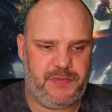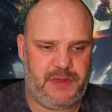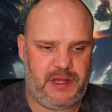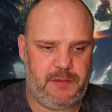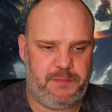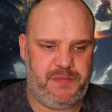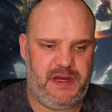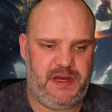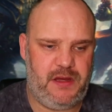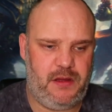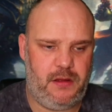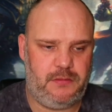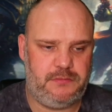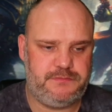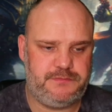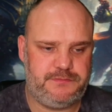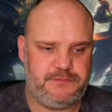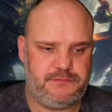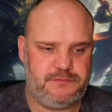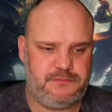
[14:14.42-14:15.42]
part,
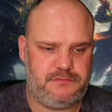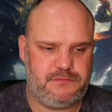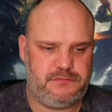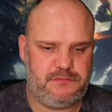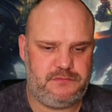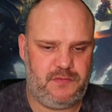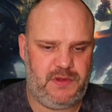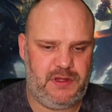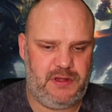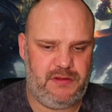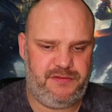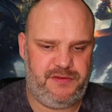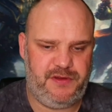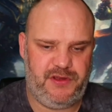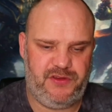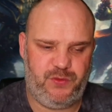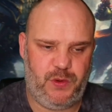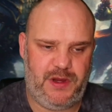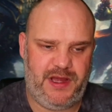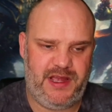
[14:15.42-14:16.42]

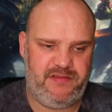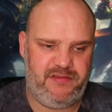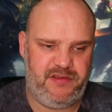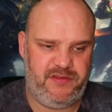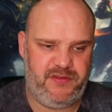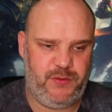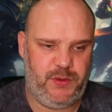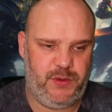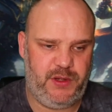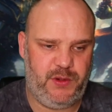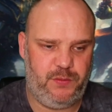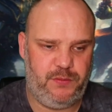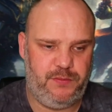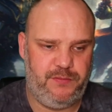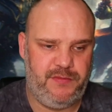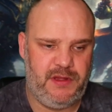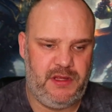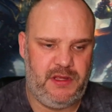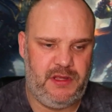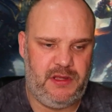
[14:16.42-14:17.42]
first wave if you will,
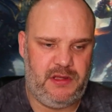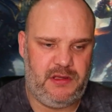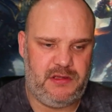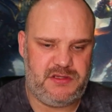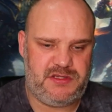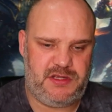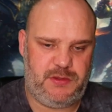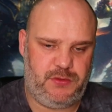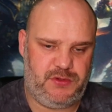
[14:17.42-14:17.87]
see what